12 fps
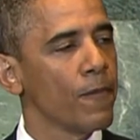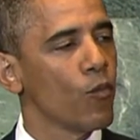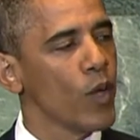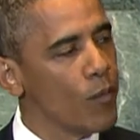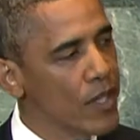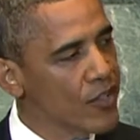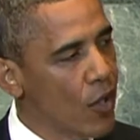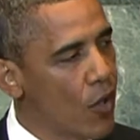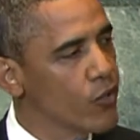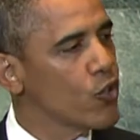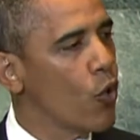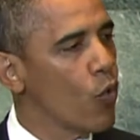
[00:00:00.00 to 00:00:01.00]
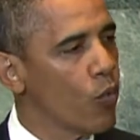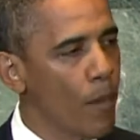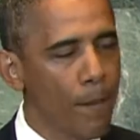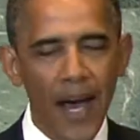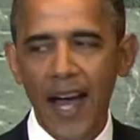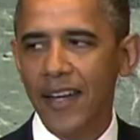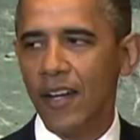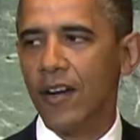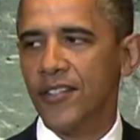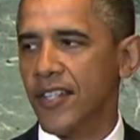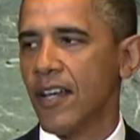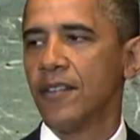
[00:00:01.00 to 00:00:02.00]
we must also remind
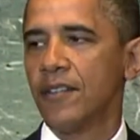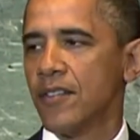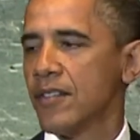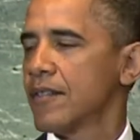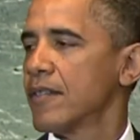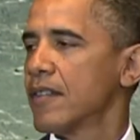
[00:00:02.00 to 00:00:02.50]
ourselves